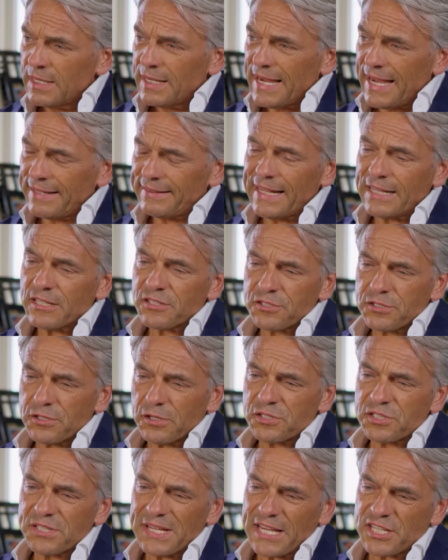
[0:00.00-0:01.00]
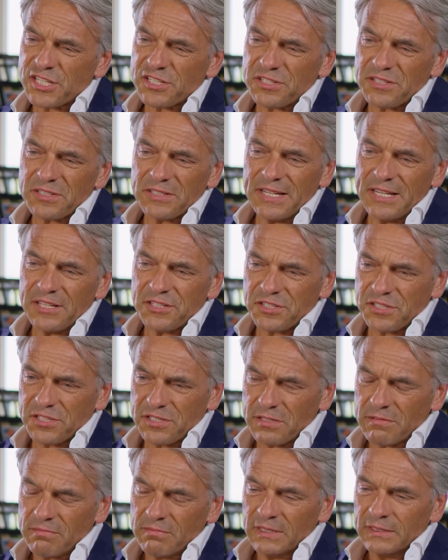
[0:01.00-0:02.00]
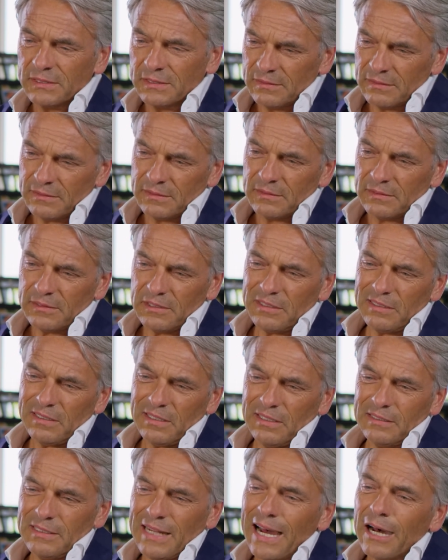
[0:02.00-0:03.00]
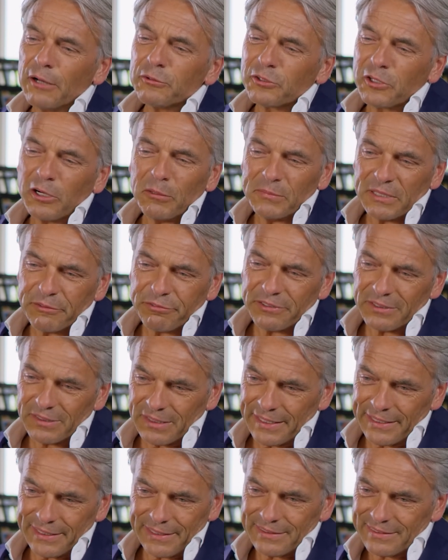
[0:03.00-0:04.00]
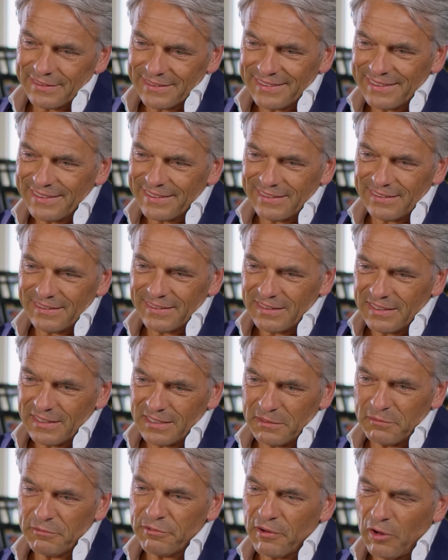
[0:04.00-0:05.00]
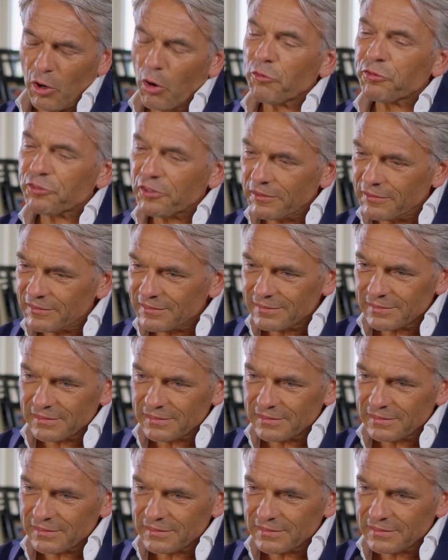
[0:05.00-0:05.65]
And then success is an outcome, if you like, often.